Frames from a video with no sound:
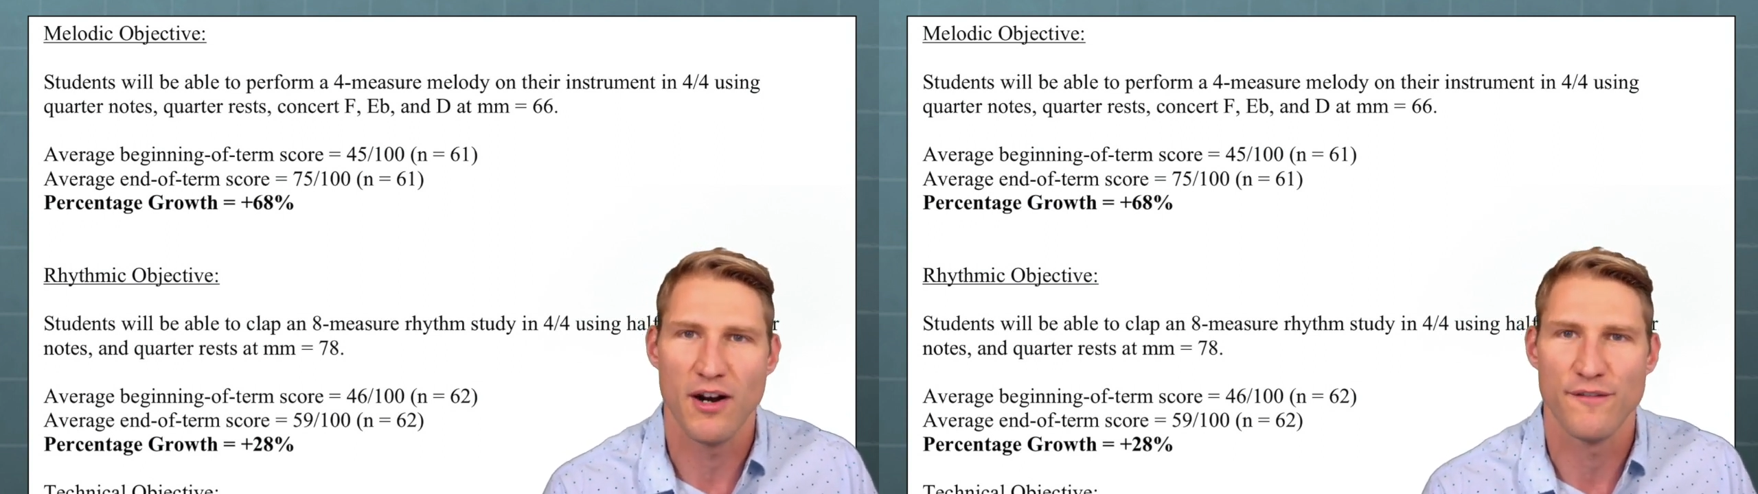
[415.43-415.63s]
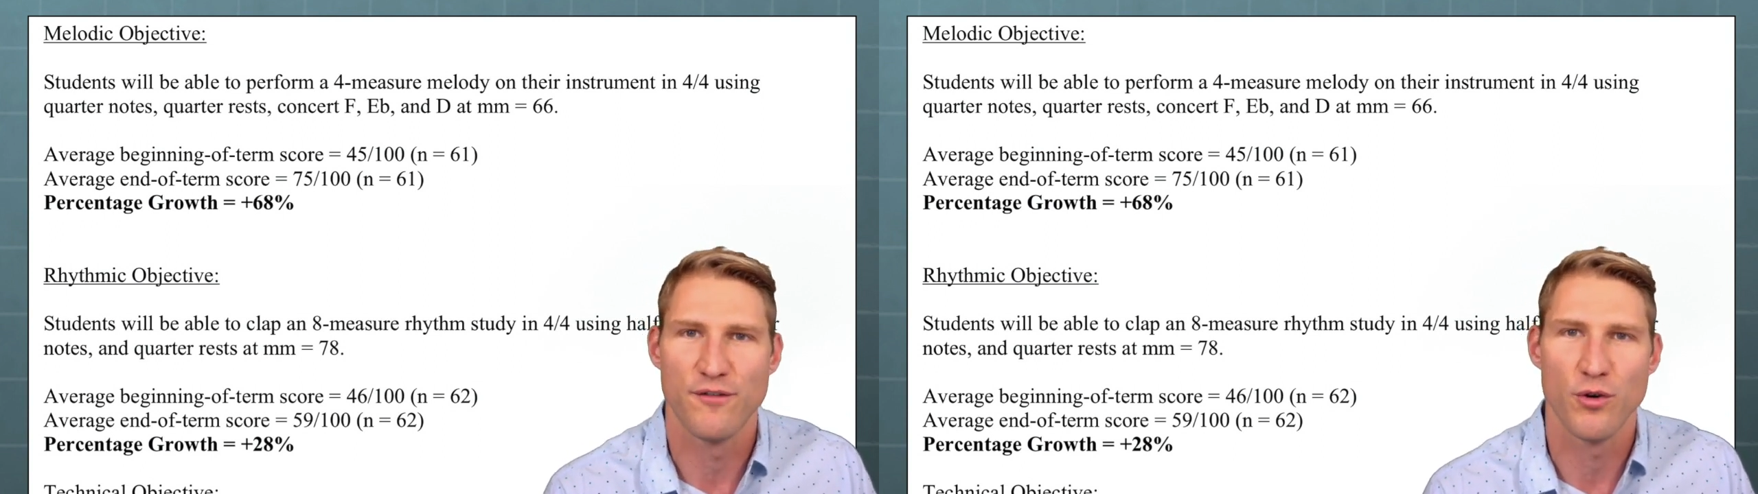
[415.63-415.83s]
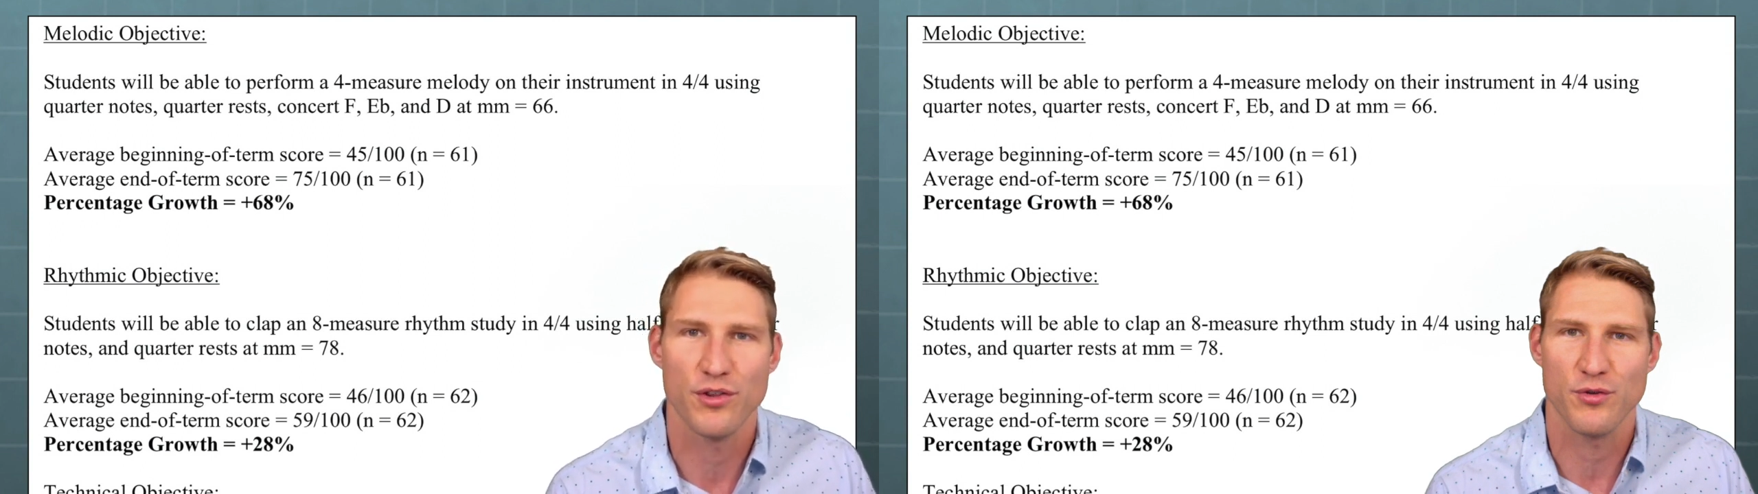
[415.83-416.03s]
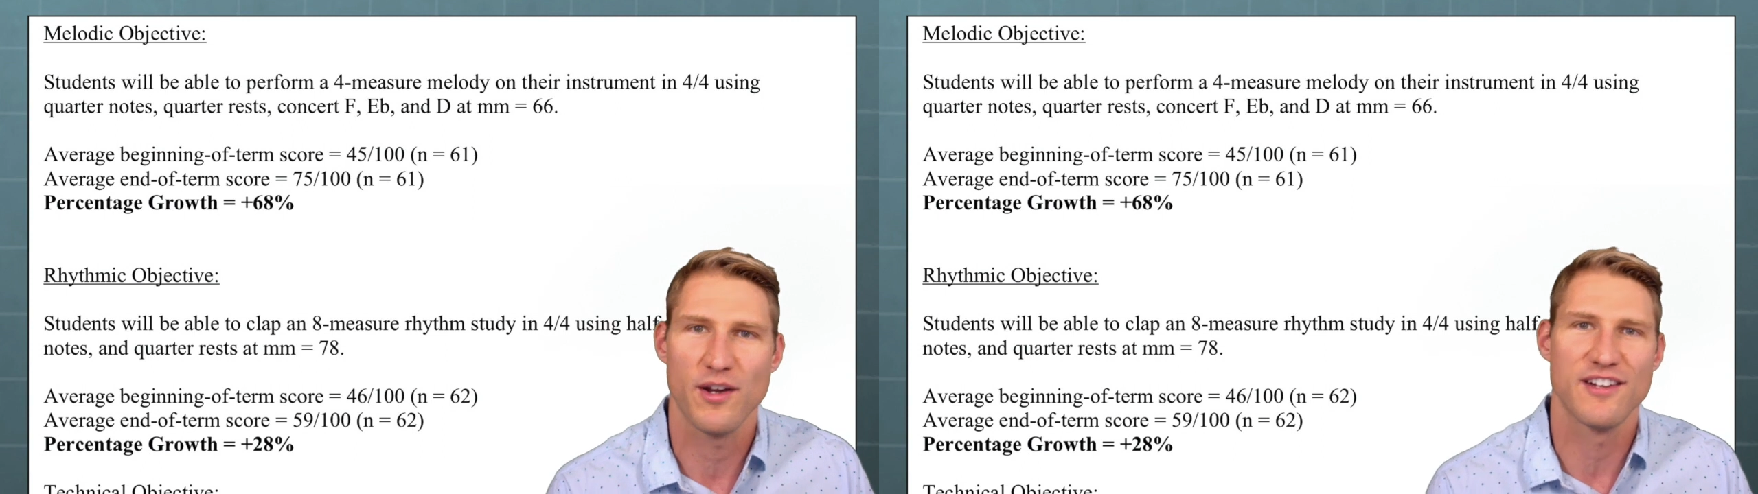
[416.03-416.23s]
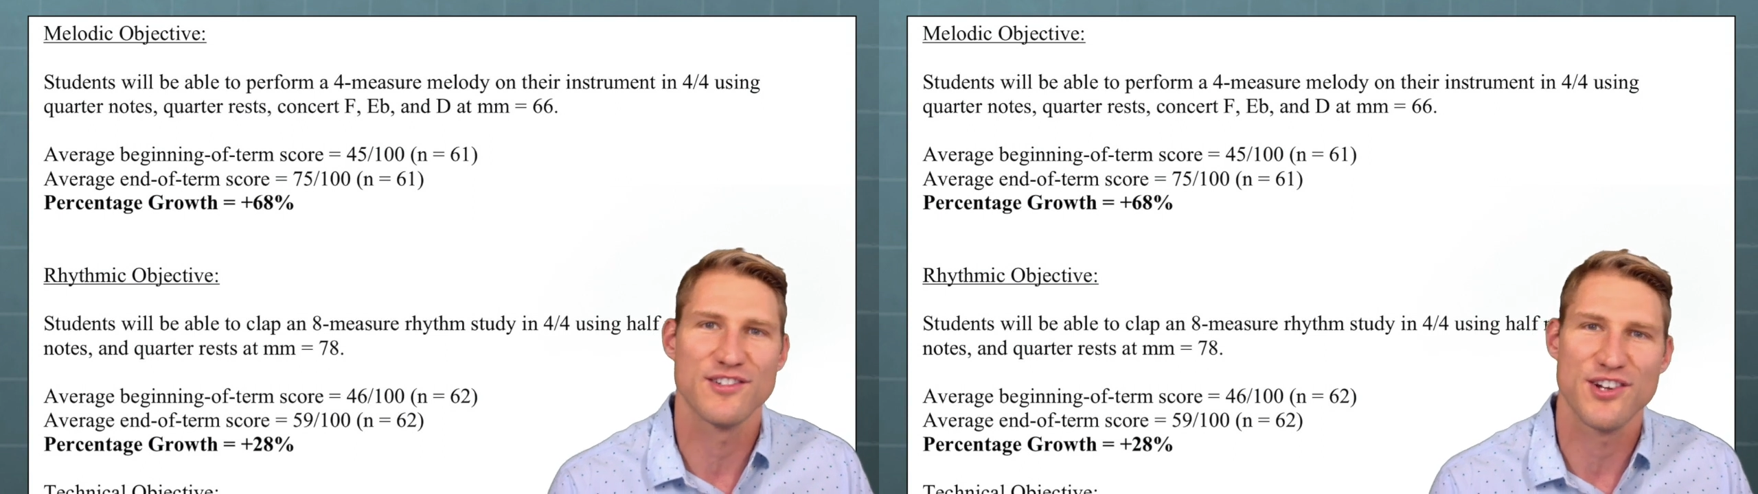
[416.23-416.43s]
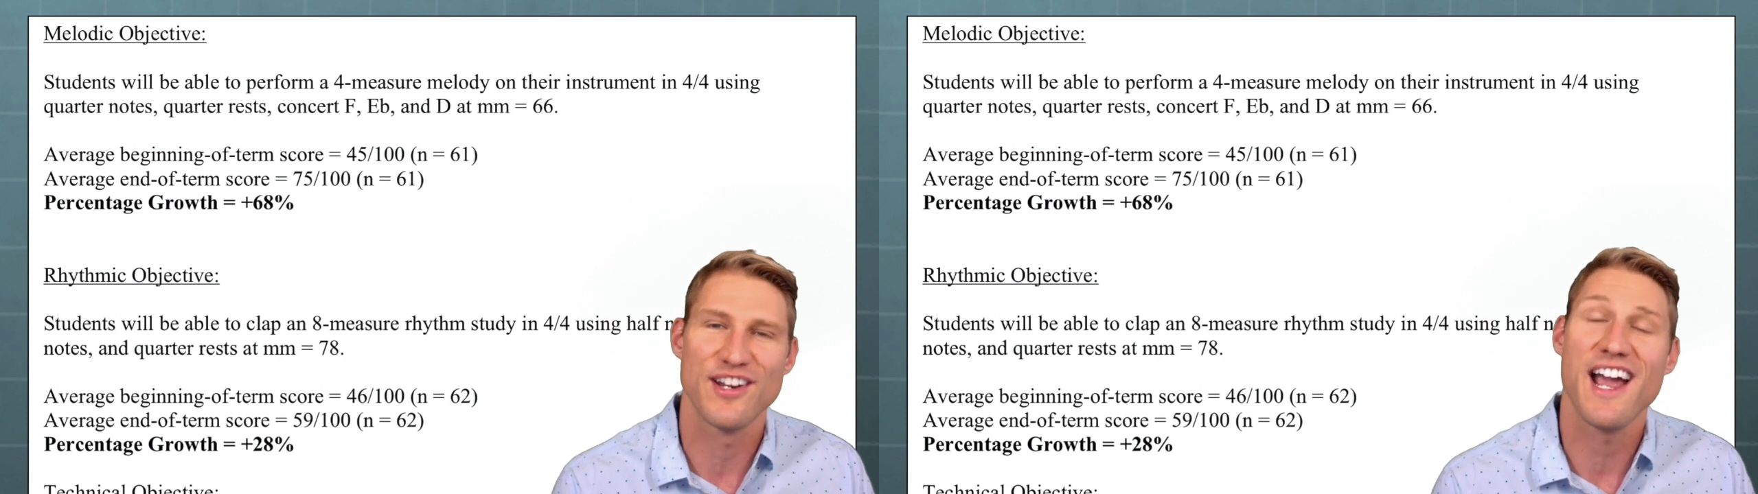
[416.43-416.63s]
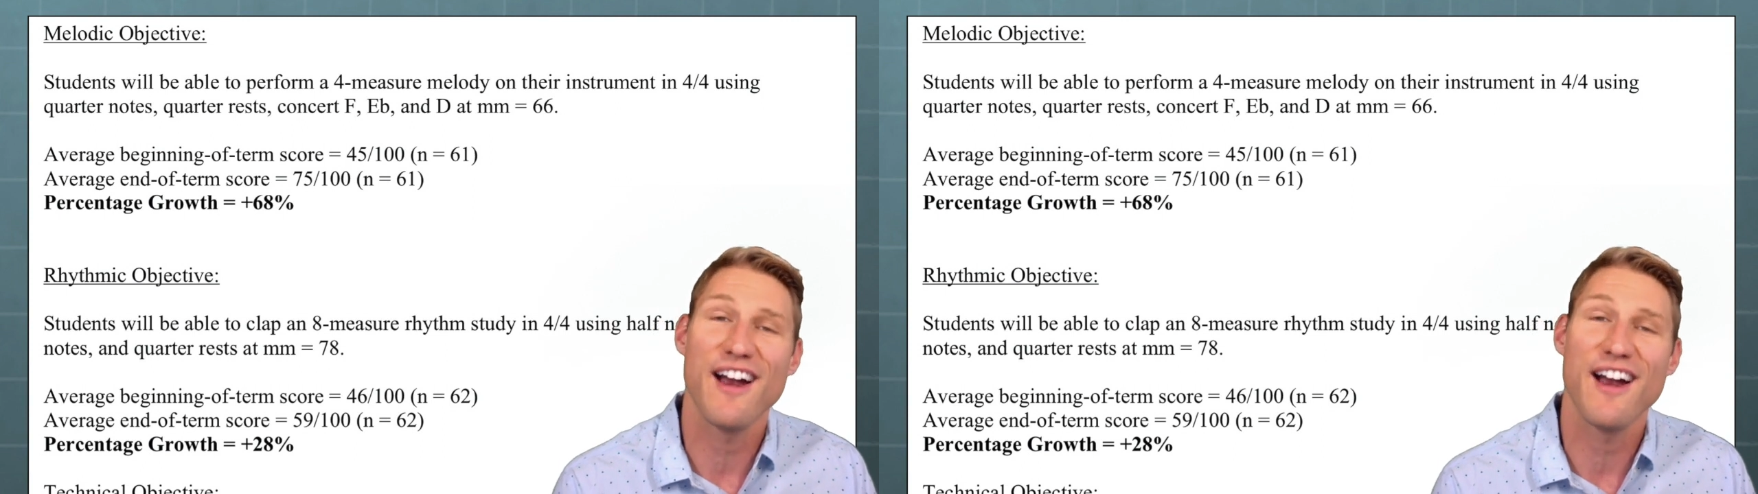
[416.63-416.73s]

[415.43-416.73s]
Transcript: our fourth graders on